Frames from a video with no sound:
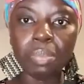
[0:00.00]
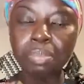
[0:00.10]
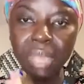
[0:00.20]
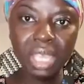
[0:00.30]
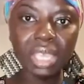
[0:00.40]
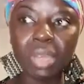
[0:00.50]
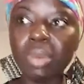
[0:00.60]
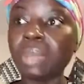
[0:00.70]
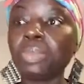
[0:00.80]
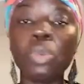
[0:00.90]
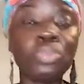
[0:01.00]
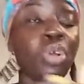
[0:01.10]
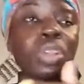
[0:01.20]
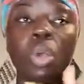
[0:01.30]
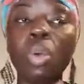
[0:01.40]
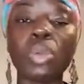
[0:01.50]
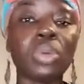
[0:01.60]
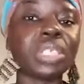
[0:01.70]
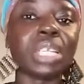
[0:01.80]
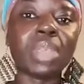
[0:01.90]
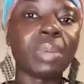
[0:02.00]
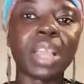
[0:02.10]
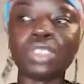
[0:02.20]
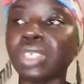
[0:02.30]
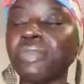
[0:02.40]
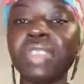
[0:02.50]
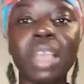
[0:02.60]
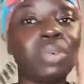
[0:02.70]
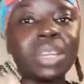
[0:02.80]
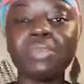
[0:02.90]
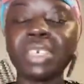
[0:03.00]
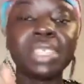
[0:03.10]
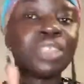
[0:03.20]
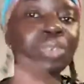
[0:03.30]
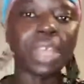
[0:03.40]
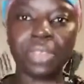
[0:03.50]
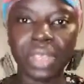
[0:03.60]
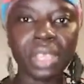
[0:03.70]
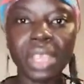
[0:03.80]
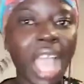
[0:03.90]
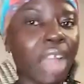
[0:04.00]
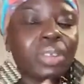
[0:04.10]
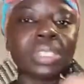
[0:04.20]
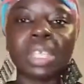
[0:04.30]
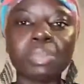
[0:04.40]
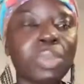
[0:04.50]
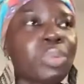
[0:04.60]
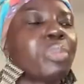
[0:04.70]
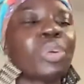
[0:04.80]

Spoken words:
me ye want obi o me contact bia be catch say fear will never send you nothing. I don't send people